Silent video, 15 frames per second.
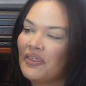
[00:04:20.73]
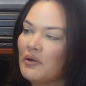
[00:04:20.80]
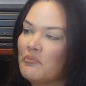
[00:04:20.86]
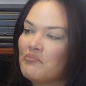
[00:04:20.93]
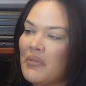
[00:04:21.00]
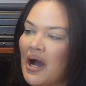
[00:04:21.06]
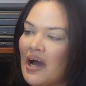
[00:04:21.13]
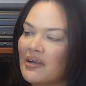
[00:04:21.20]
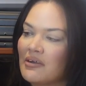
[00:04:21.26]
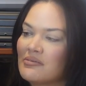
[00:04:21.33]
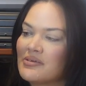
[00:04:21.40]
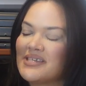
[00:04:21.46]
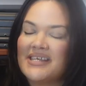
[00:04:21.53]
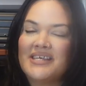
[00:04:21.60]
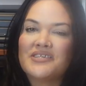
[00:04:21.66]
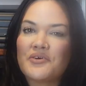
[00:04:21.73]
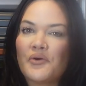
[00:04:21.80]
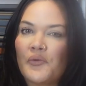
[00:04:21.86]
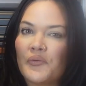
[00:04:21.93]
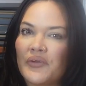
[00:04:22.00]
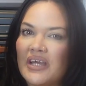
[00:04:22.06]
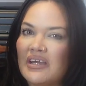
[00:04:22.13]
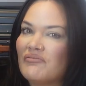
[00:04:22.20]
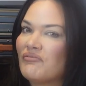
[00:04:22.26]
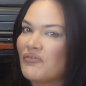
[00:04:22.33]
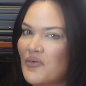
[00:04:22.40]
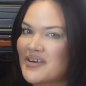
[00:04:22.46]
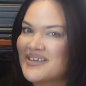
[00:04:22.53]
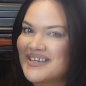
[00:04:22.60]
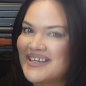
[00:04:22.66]
the Monos is only
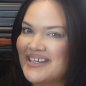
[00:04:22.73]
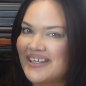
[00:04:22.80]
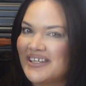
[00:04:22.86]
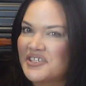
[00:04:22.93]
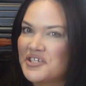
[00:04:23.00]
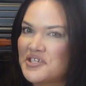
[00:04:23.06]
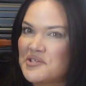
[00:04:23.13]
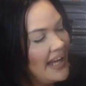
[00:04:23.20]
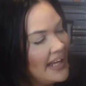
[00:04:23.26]
14 inches